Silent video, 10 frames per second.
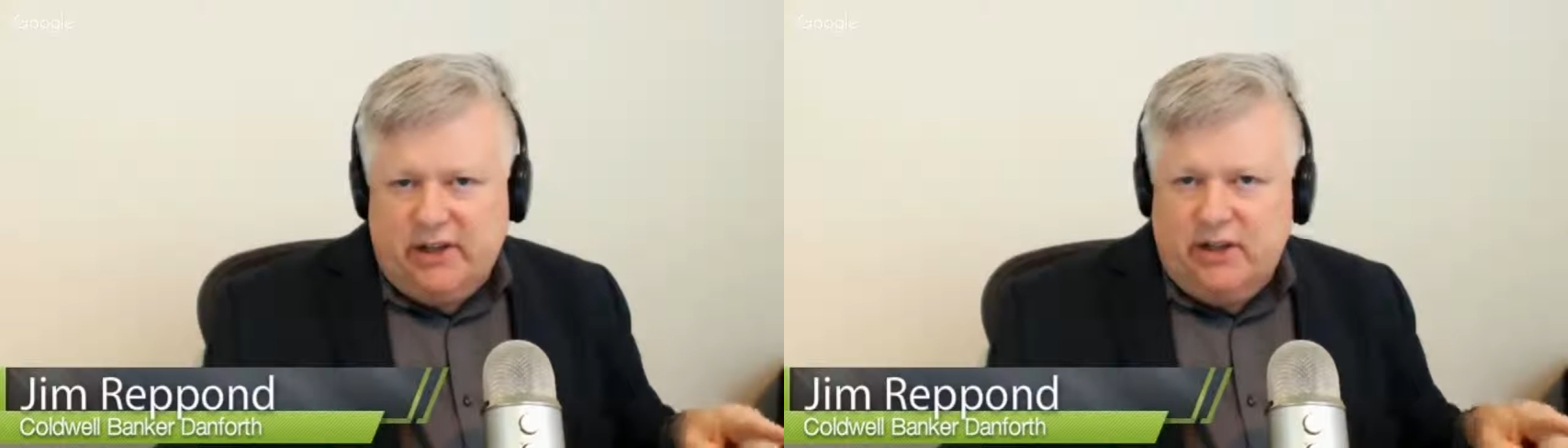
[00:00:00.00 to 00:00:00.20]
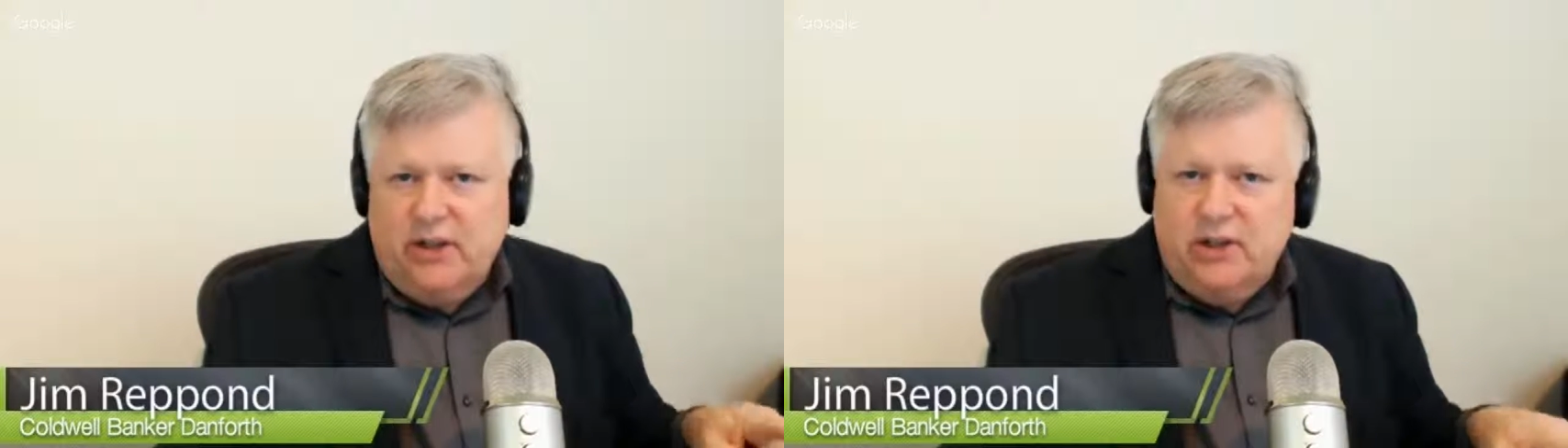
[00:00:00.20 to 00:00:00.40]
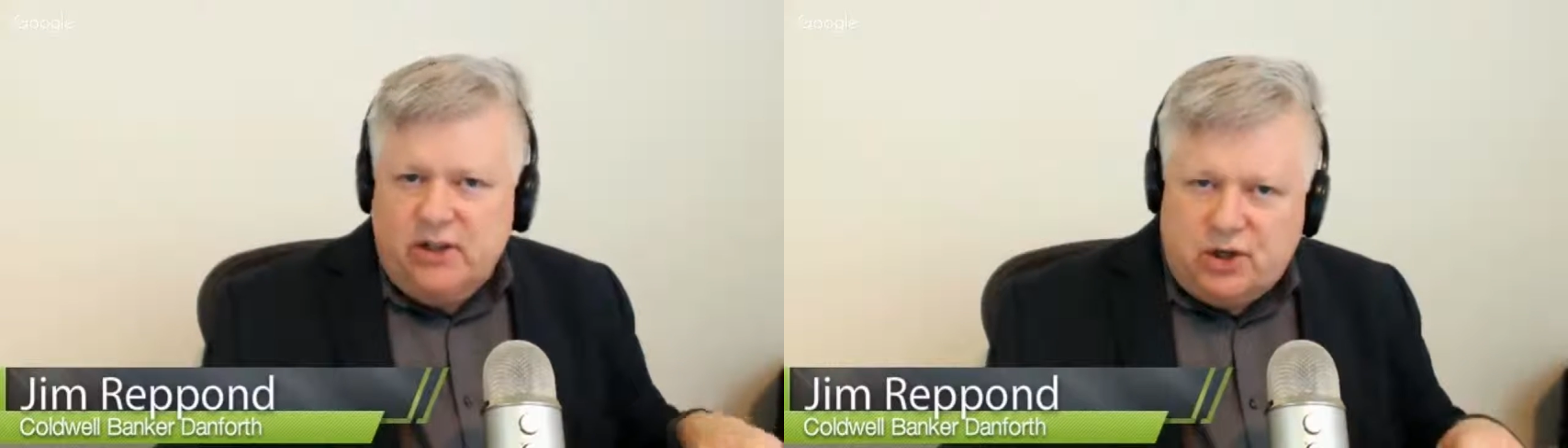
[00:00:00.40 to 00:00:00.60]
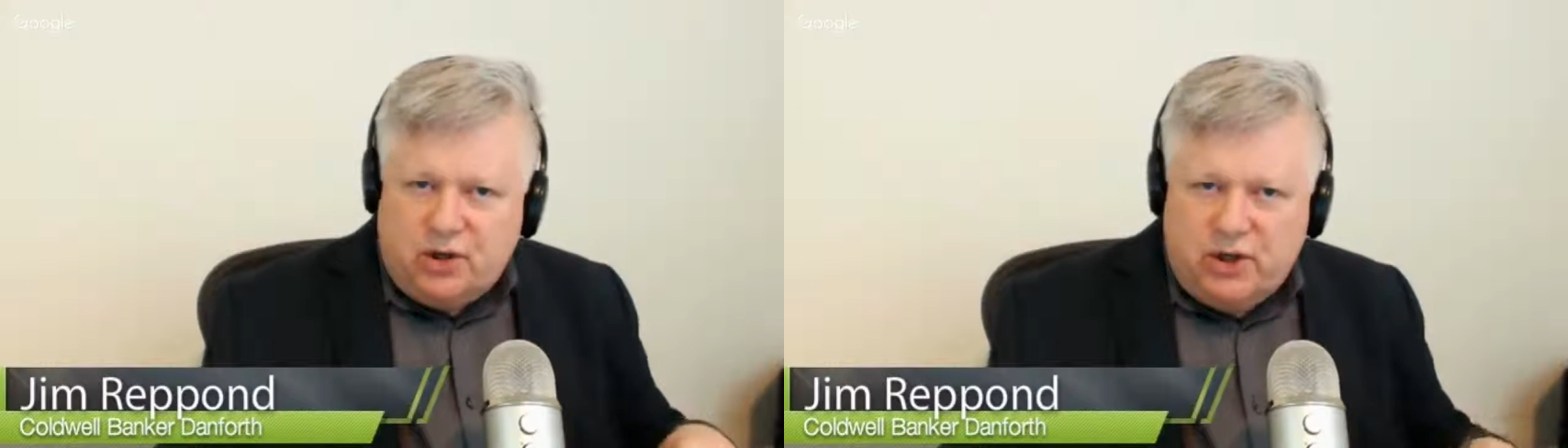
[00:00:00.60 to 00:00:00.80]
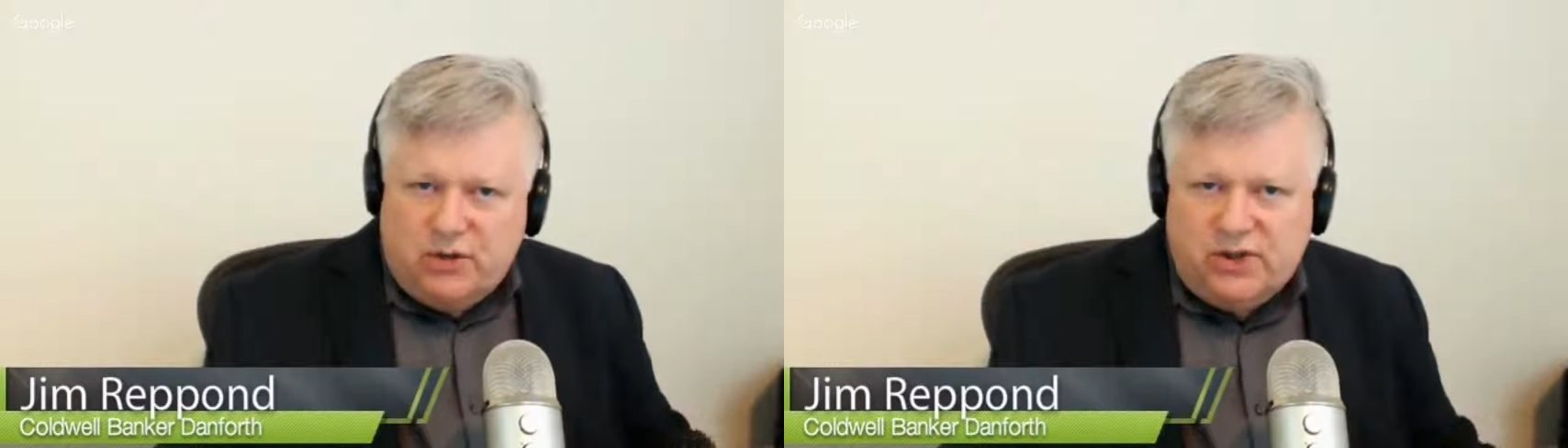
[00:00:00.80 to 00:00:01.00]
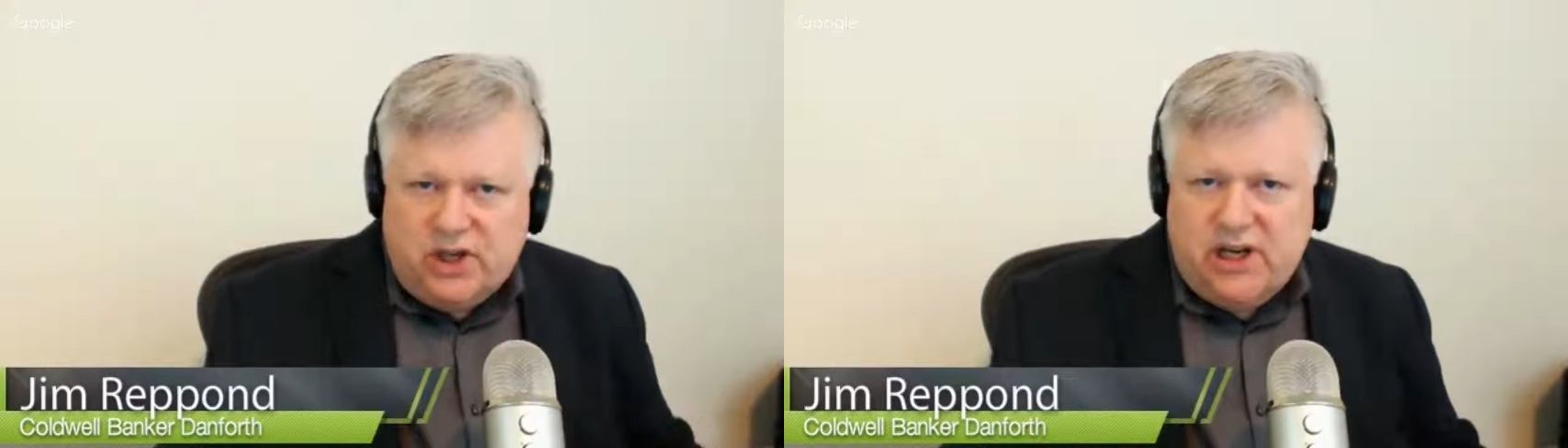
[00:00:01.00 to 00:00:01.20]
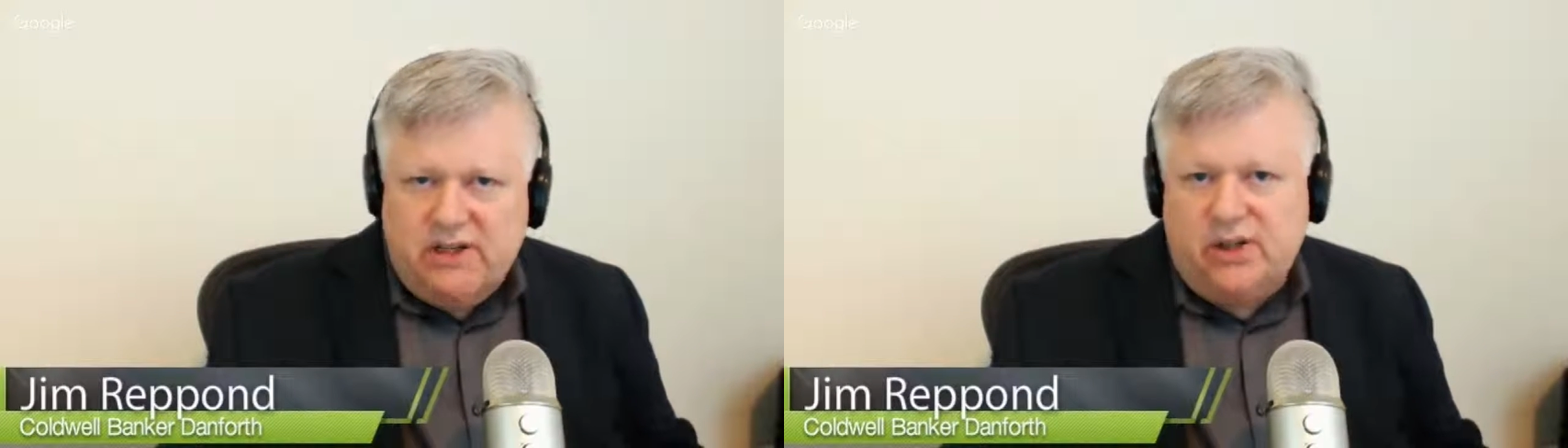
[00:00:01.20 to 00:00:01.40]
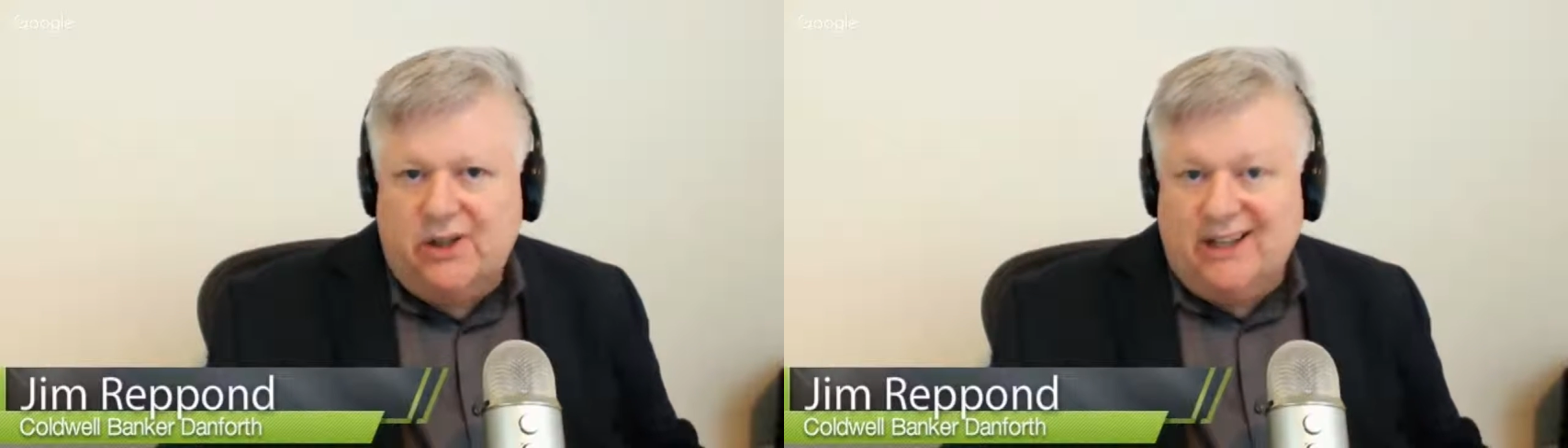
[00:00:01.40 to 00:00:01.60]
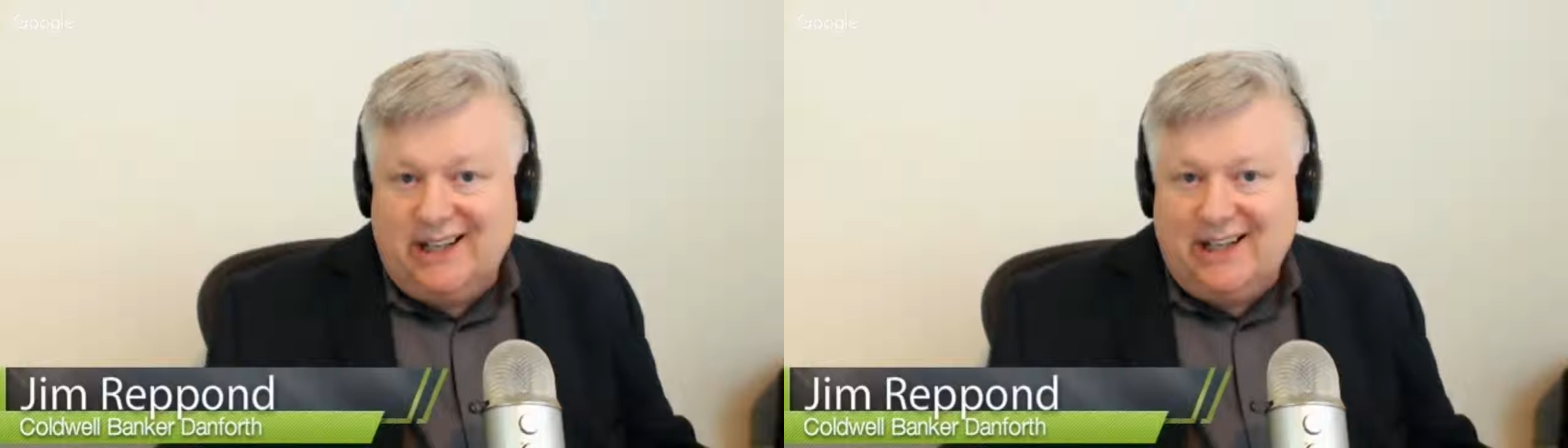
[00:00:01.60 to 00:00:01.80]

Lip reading: show notes as a link